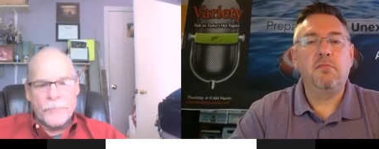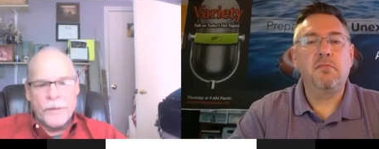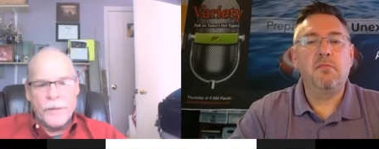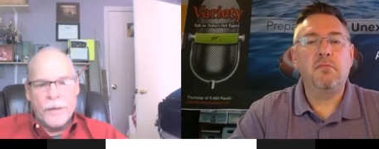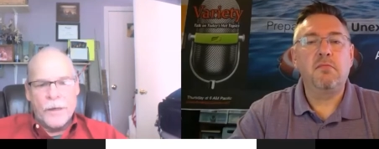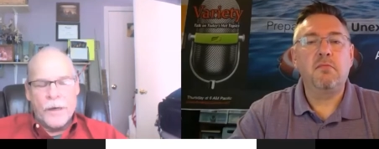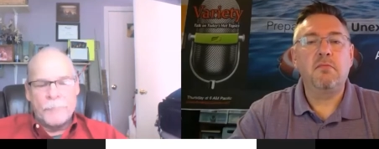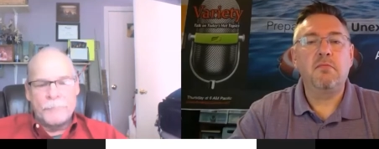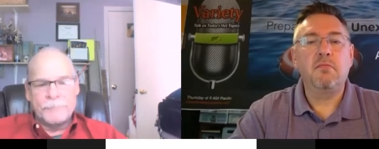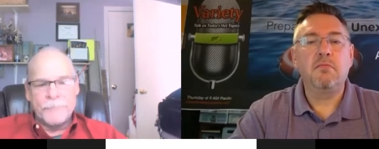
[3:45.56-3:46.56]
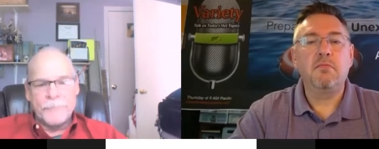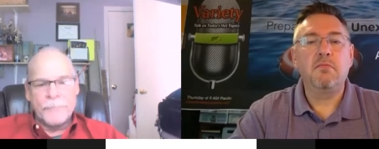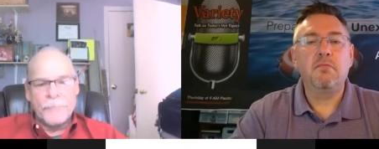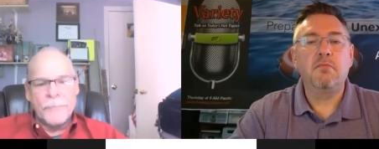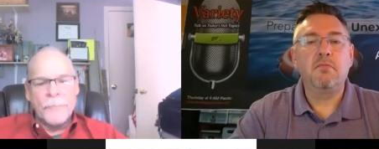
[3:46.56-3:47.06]
Speaker 1: the um,
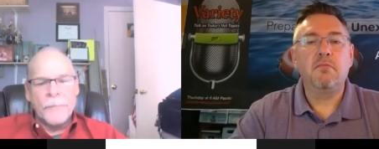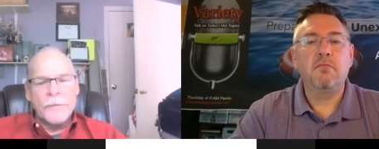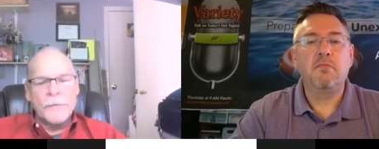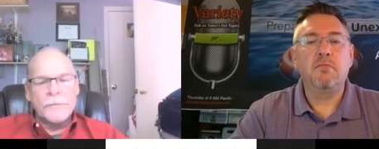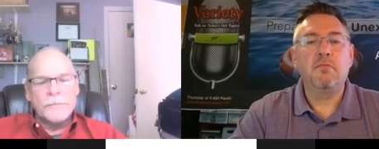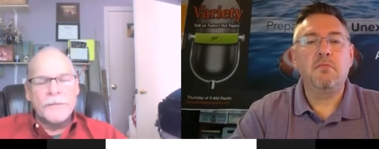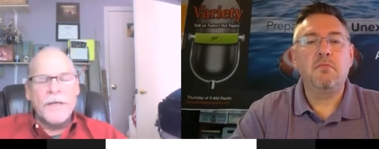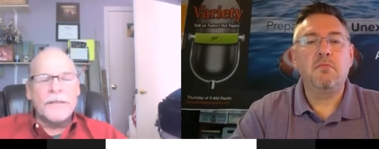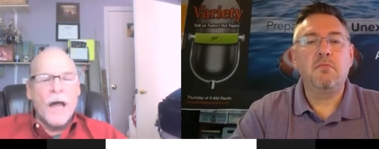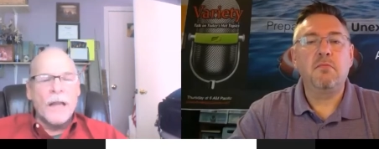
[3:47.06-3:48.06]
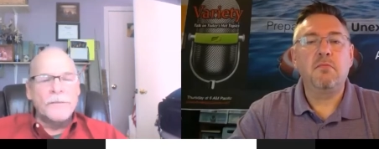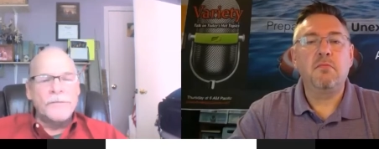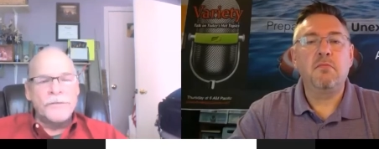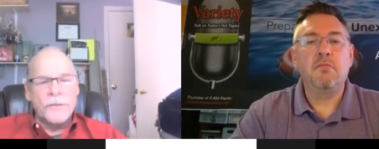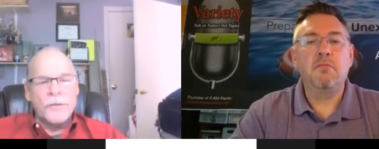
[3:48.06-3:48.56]

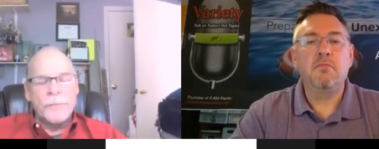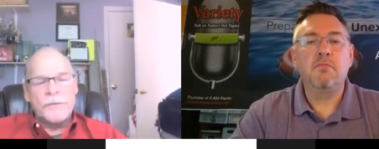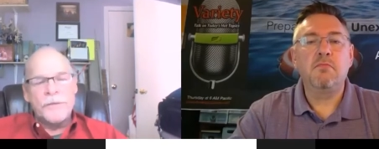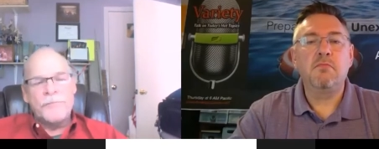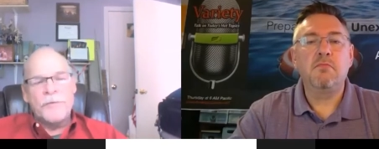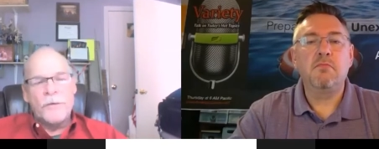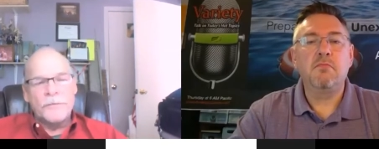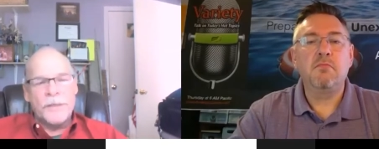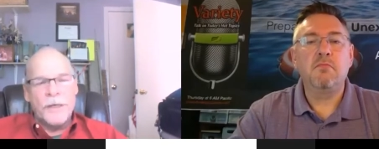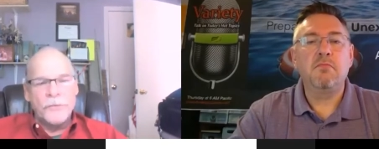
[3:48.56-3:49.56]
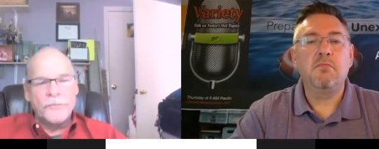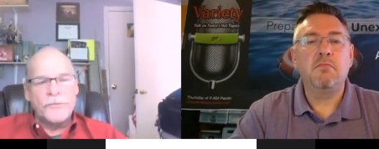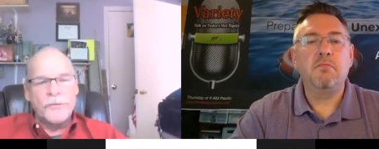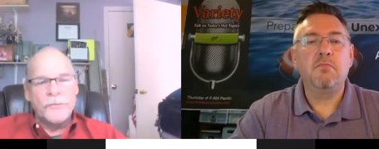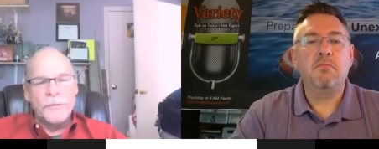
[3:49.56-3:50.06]
technology is a little bit difficult to get
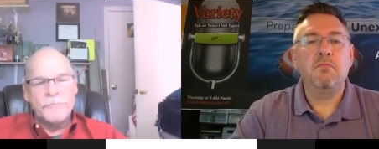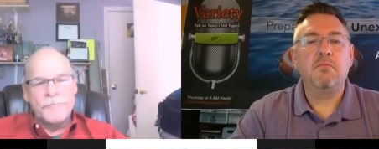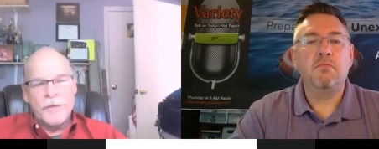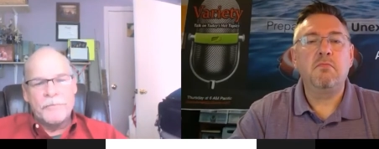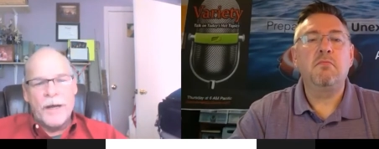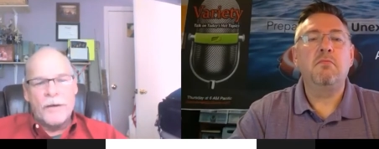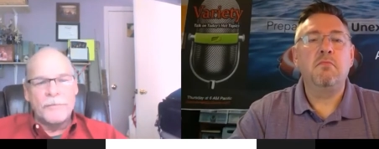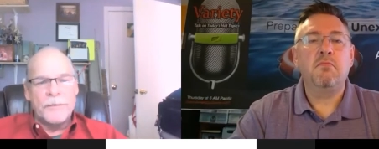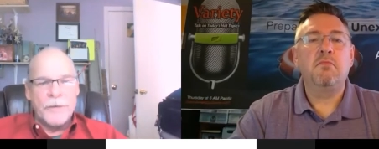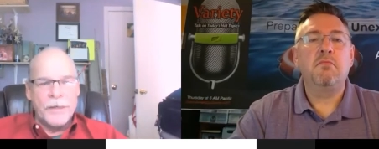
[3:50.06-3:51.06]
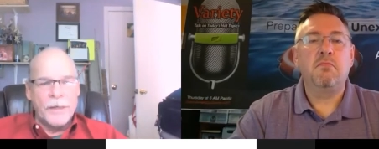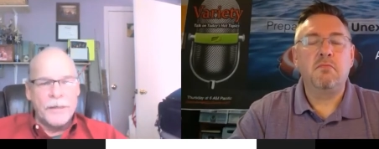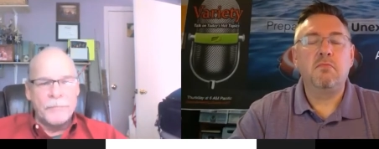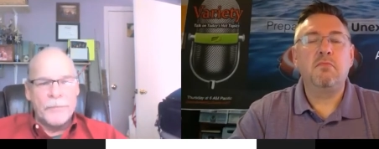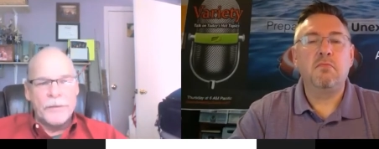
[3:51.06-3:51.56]
used to and figure out in the
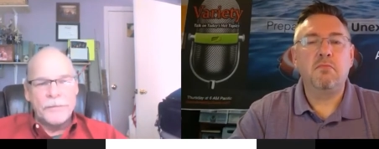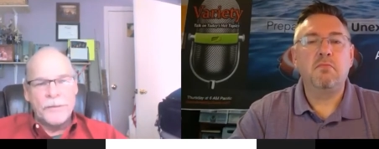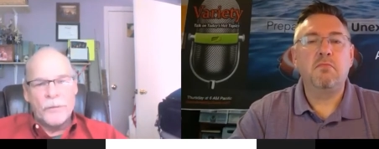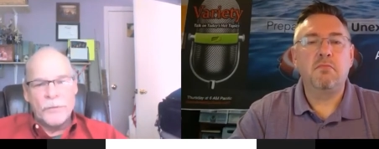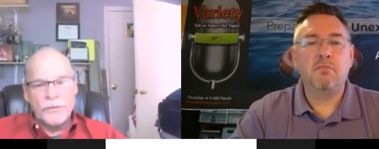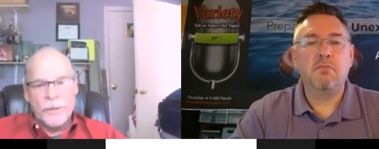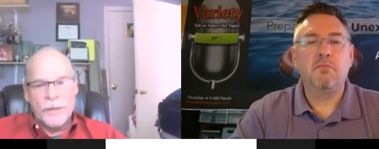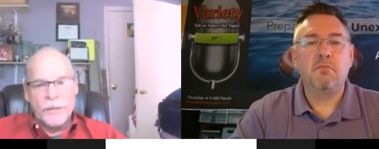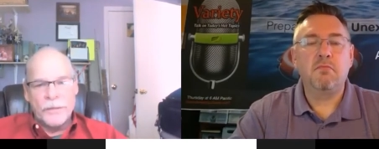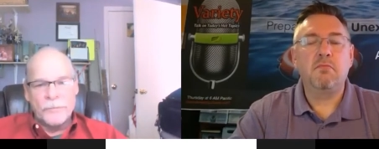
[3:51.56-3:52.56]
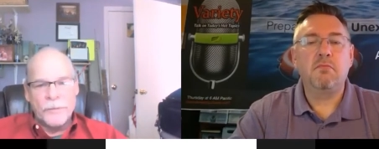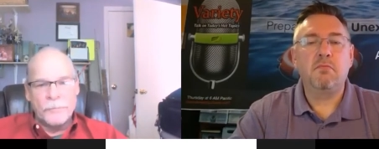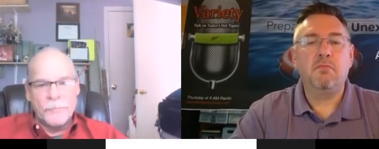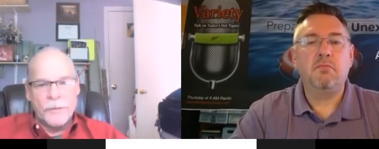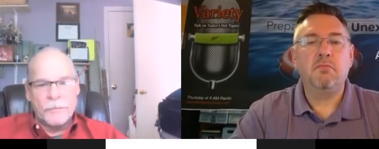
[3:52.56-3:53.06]
beginning. But you know, once we get into it,
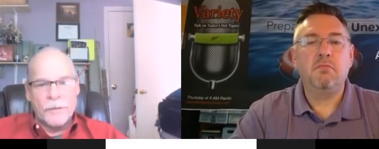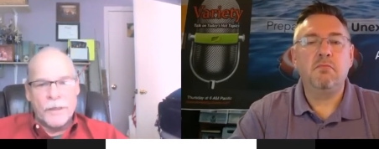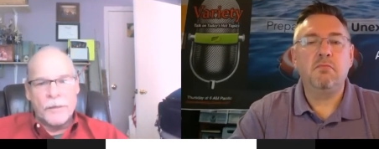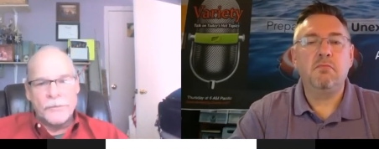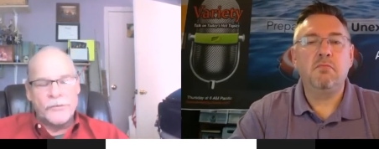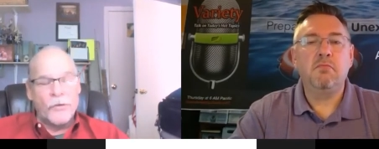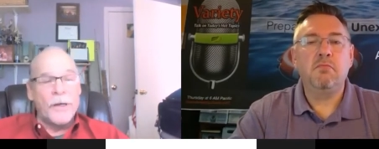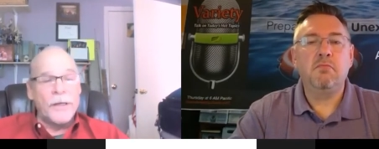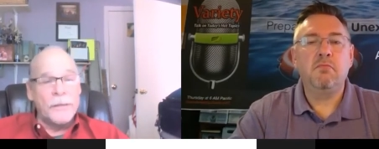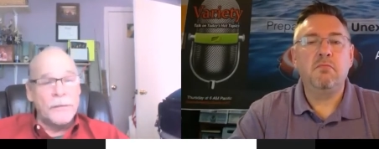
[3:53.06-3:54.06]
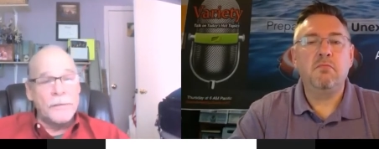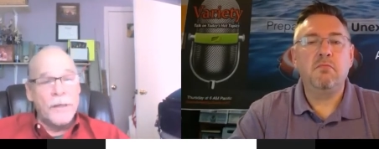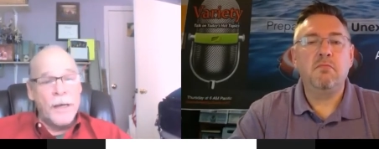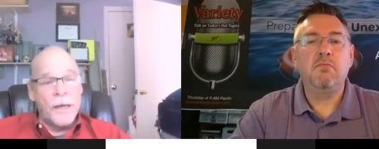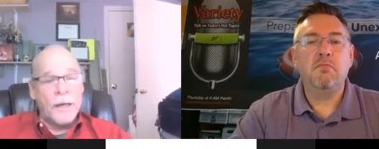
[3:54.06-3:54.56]
we're uh, enjoying it,
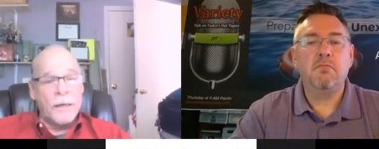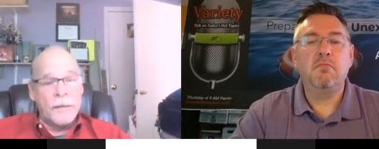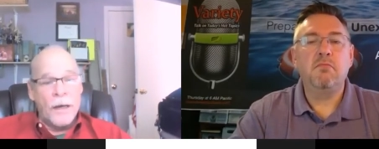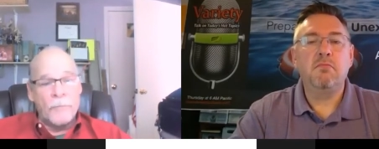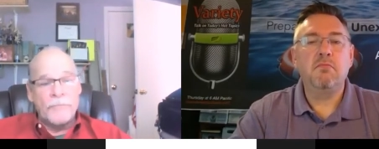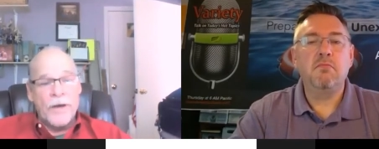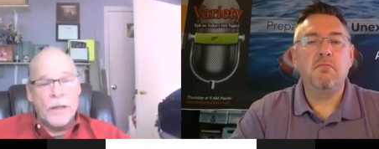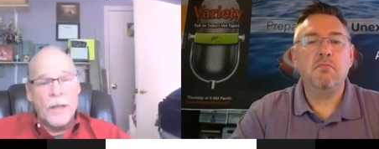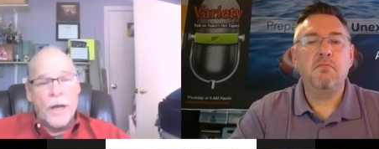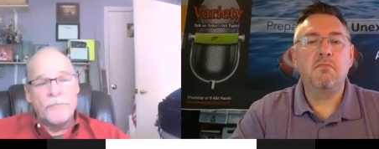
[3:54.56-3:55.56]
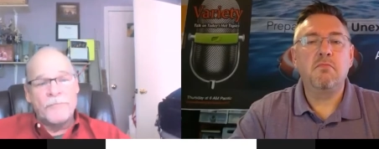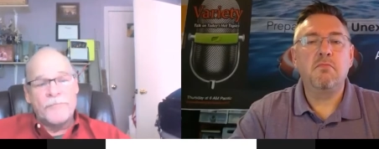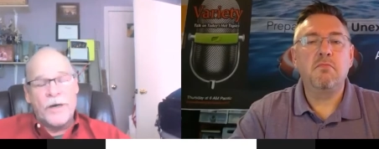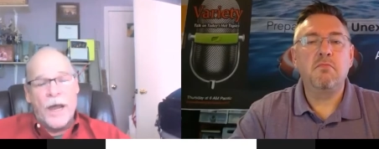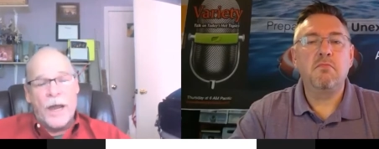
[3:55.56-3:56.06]
and uh, we've had a lot of
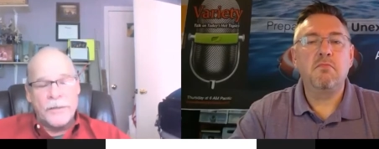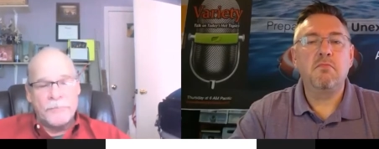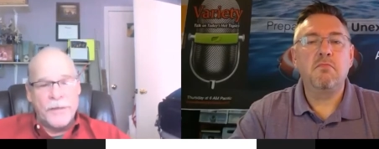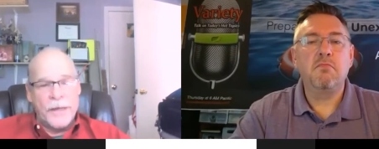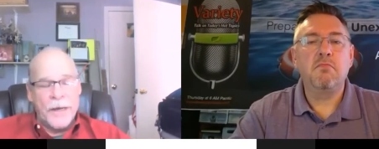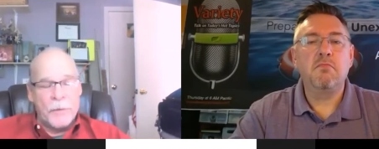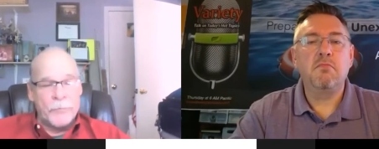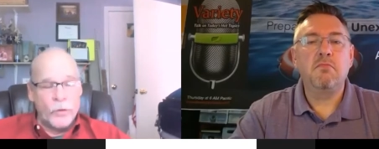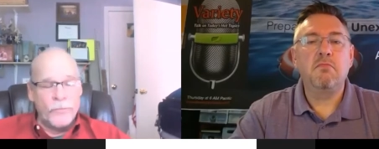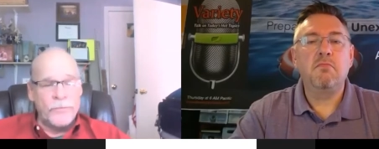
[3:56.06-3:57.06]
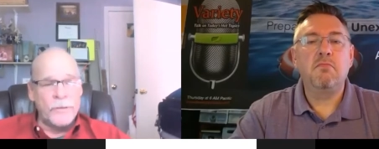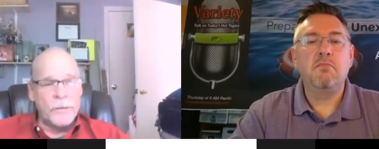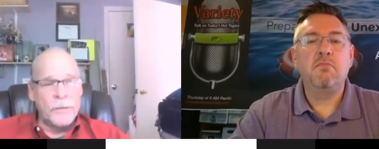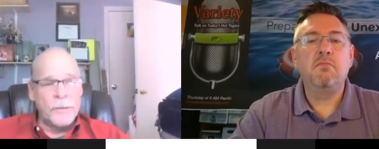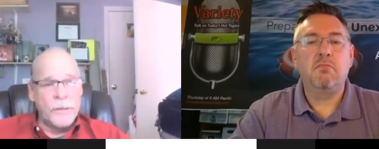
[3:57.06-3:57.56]
uh, activity at our booth
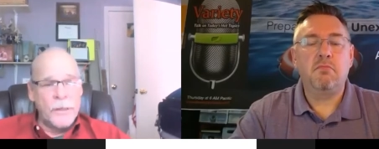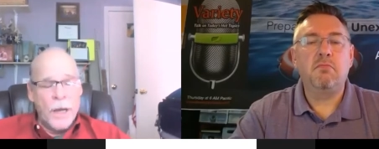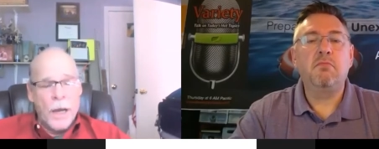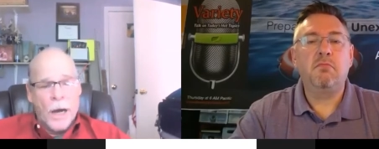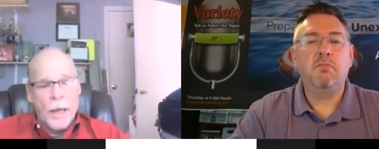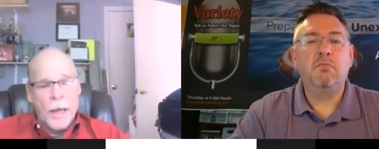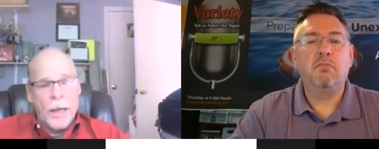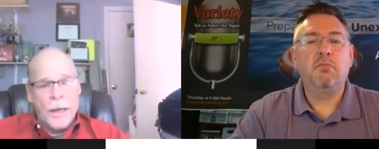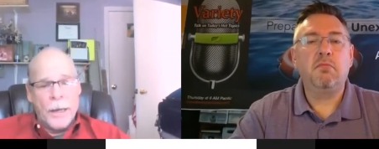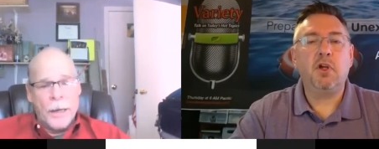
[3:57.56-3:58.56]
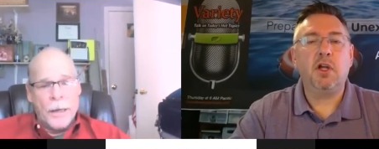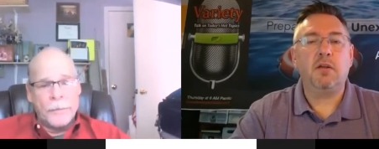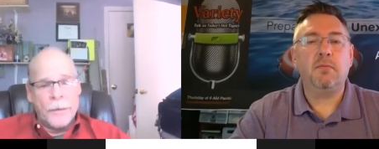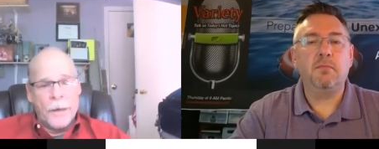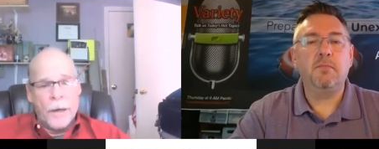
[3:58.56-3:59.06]

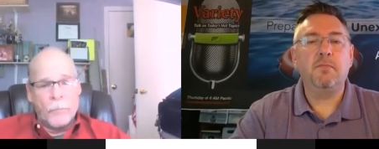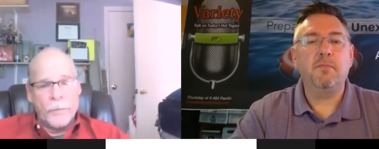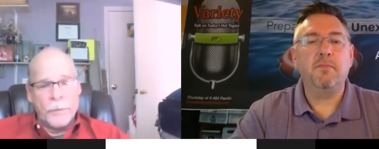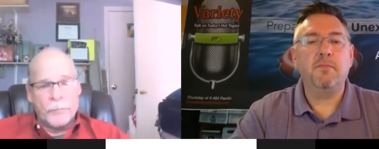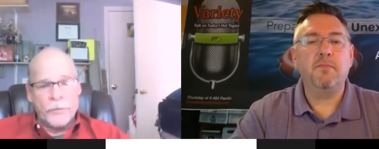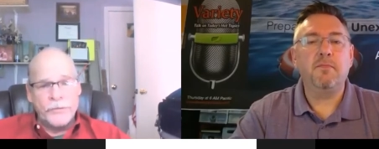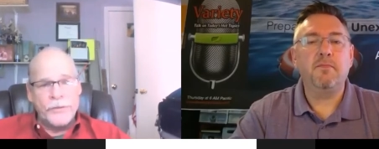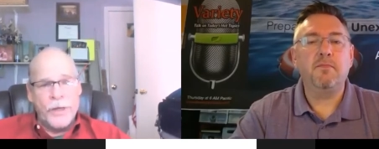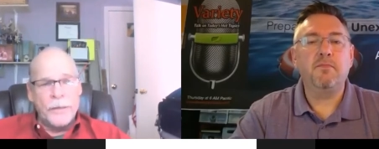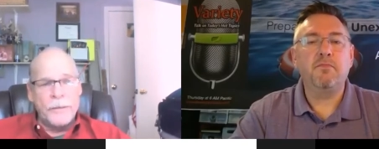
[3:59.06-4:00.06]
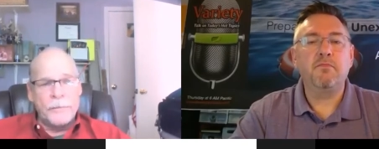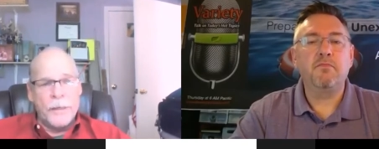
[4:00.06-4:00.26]
and uh, we appreciate it.